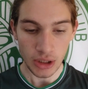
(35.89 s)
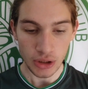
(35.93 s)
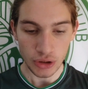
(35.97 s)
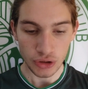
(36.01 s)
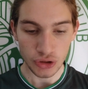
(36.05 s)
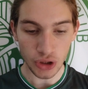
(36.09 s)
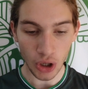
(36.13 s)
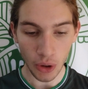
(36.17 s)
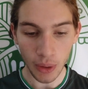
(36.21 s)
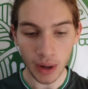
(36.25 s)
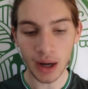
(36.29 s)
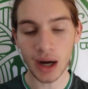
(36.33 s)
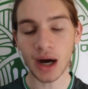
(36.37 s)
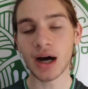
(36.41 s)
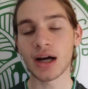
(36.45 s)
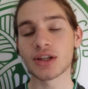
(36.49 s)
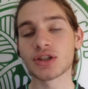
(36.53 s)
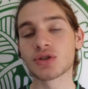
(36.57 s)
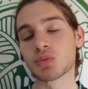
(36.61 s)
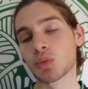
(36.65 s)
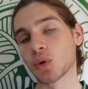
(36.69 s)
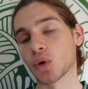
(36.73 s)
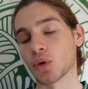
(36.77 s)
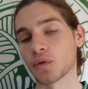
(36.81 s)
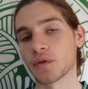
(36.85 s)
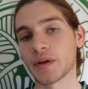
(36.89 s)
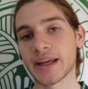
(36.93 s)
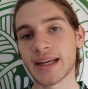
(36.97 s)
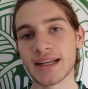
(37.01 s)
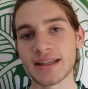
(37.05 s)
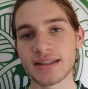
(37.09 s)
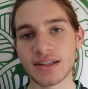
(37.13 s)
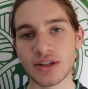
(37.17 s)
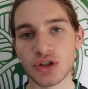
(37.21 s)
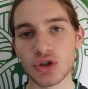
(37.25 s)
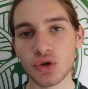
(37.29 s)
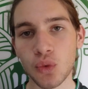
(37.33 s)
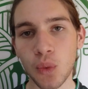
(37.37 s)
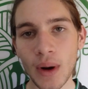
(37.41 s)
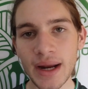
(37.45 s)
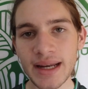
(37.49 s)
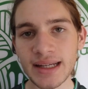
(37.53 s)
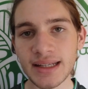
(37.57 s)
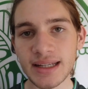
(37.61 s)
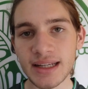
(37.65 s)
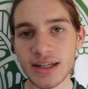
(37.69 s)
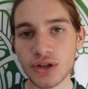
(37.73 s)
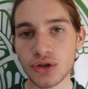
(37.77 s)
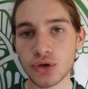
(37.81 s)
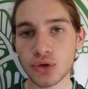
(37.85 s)
So Hans Wolf, he is a
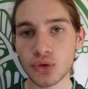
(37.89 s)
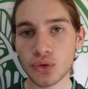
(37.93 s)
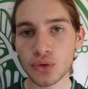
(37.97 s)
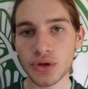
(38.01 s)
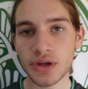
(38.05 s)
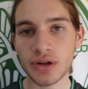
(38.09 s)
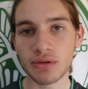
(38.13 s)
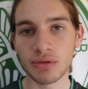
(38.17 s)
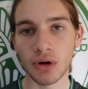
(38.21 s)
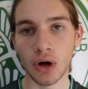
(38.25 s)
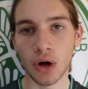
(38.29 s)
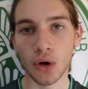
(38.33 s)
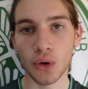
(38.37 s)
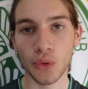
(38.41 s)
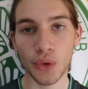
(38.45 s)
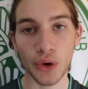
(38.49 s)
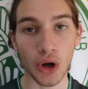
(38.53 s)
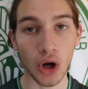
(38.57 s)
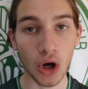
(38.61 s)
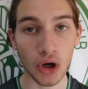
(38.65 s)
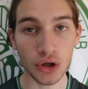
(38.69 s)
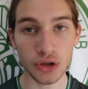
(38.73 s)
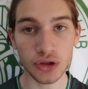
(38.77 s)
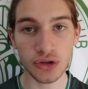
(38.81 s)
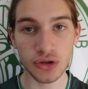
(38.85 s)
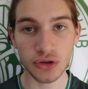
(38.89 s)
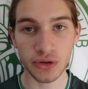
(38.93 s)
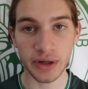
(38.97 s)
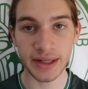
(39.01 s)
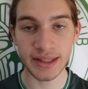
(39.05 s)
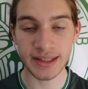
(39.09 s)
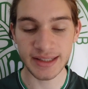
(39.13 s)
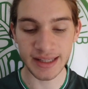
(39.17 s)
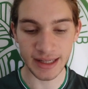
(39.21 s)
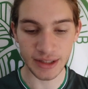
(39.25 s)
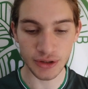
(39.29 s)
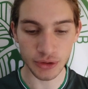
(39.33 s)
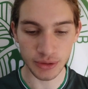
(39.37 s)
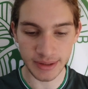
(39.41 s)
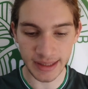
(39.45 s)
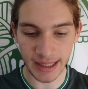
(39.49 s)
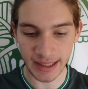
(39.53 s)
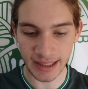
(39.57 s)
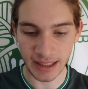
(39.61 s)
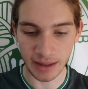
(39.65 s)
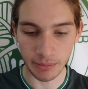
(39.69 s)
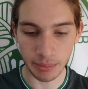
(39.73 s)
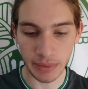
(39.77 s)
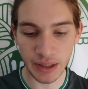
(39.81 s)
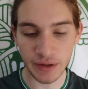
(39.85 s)
22-year-old Austrian
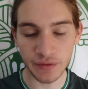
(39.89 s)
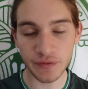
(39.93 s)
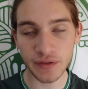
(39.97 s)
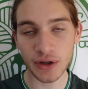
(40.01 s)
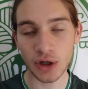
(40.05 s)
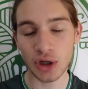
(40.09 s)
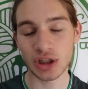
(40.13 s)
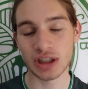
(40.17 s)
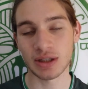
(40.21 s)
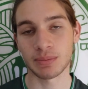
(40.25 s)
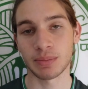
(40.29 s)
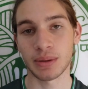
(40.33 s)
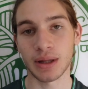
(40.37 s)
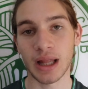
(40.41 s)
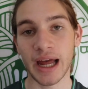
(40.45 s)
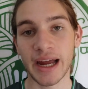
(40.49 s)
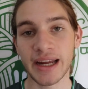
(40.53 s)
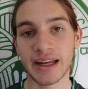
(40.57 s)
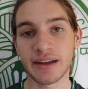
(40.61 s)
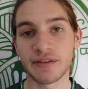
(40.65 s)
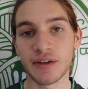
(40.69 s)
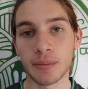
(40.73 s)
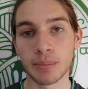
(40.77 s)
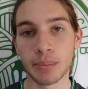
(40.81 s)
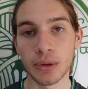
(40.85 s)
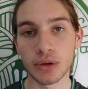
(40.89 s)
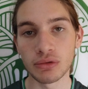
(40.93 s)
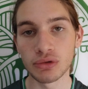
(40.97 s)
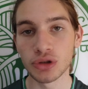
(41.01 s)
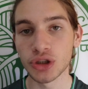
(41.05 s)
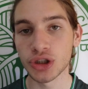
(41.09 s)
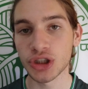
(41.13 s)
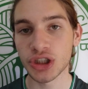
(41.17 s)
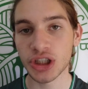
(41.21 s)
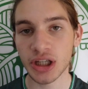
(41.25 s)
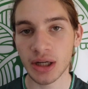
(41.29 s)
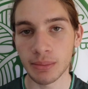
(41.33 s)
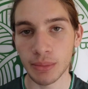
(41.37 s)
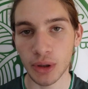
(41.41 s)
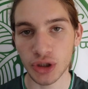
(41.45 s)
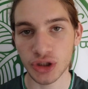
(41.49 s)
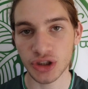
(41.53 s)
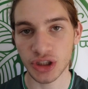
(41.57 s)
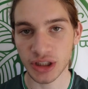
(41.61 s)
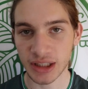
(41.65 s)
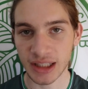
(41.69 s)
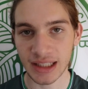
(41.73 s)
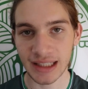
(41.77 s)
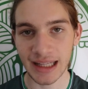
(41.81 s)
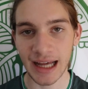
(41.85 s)
centre-attacking midfielder playing for Borussia
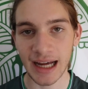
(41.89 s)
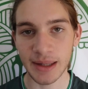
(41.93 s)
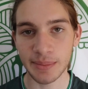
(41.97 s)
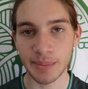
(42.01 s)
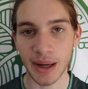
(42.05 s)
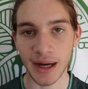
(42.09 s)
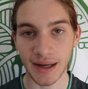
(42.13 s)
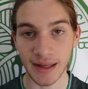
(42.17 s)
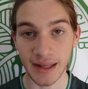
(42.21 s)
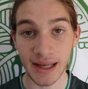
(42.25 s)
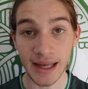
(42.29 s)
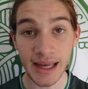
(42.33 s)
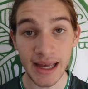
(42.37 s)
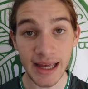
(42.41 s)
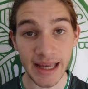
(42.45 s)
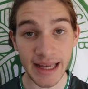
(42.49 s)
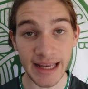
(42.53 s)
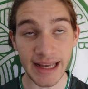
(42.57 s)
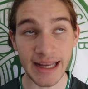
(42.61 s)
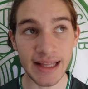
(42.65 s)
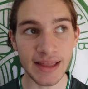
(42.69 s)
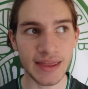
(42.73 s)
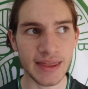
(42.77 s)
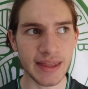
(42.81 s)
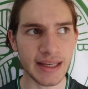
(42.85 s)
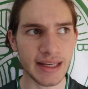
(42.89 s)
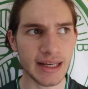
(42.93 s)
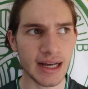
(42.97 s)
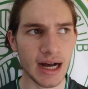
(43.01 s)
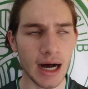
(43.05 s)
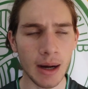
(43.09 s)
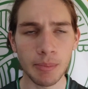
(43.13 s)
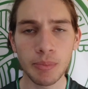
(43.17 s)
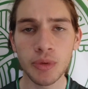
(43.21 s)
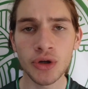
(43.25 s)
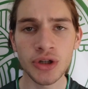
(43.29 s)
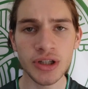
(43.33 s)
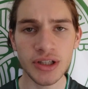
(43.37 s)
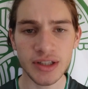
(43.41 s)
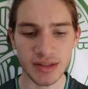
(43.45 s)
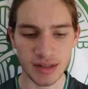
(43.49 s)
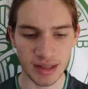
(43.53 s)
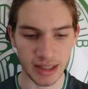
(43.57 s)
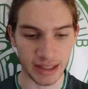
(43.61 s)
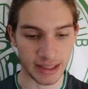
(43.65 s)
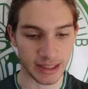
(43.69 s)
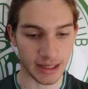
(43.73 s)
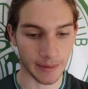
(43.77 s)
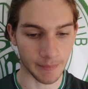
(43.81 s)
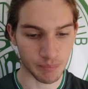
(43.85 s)
Mönchengladbach in the
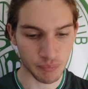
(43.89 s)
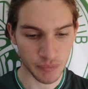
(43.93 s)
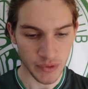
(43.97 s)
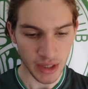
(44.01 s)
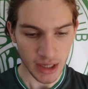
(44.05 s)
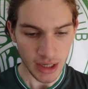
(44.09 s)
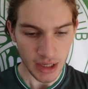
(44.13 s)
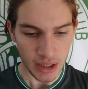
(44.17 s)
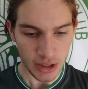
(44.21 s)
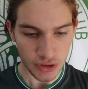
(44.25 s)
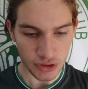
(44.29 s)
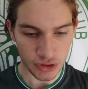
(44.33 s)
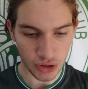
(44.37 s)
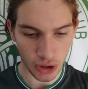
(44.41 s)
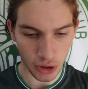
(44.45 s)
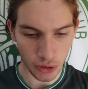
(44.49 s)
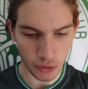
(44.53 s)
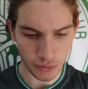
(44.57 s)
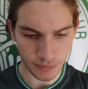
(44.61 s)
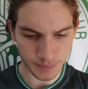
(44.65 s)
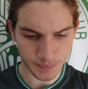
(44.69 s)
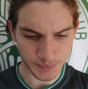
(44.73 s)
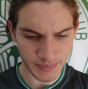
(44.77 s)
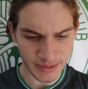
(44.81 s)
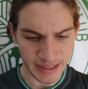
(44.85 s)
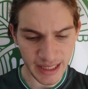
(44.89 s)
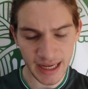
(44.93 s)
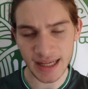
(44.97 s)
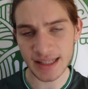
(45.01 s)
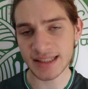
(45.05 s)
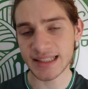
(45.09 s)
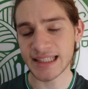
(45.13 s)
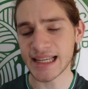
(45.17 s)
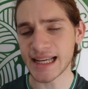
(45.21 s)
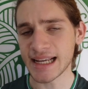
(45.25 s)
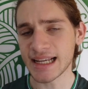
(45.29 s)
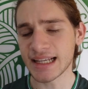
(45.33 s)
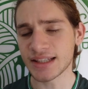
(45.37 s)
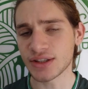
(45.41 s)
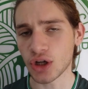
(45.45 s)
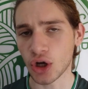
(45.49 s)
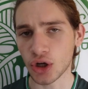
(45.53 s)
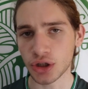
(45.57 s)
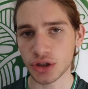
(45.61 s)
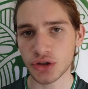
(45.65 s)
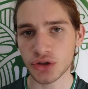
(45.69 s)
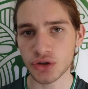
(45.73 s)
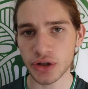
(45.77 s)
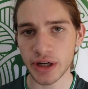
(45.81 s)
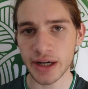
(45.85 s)
Bundesliga. So, yes, he is
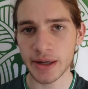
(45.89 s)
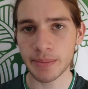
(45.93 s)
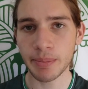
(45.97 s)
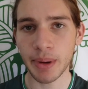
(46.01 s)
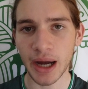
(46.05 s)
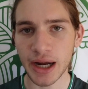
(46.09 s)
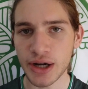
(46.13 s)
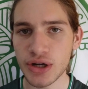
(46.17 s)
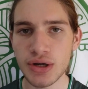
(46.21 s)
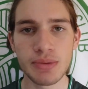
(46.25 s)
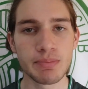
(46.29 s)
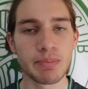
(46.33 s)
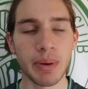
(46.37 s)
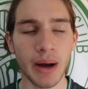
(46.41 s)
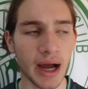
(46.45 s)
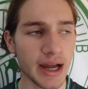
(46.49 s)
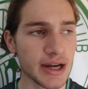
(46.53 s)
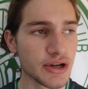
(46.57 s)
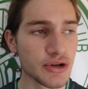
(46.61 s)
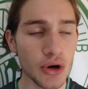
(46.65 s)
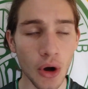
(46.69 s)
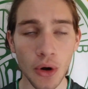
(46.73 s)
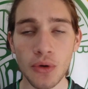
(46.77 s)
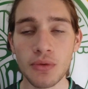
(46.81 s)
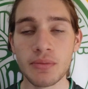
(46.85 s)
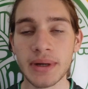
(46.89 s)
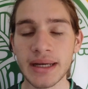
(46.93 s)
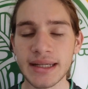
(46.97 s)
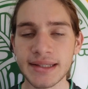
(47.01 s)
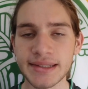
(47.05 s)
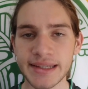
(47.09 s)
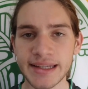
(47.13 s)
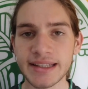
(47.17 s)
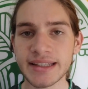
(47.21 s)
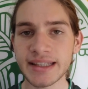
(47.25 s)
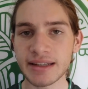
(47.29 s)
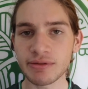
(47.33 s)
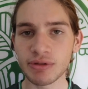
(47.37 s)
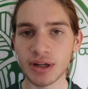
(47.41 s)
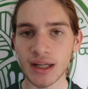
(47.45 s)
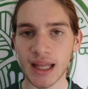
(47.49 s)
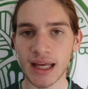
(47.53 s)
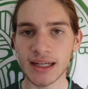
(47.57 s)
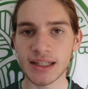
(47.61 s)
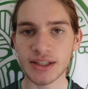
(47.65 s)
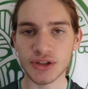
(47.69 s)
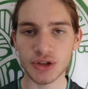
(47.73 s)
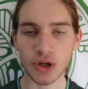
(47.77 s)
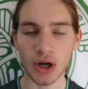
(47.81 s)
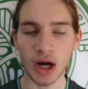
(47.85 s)
Austrian, but by no means is he
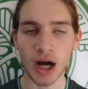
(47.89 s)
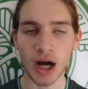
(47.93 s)
related to